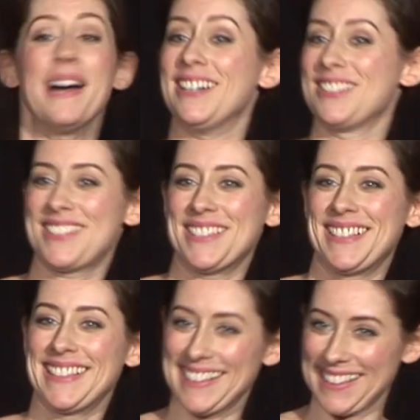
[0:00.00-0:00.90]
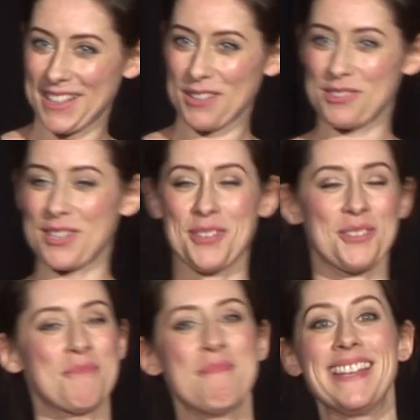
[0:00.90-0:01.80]
out, which I thought
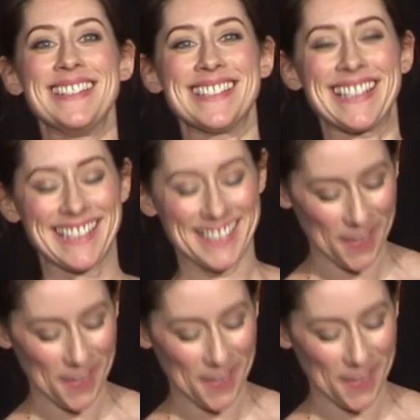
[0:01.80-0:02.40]
was amazing.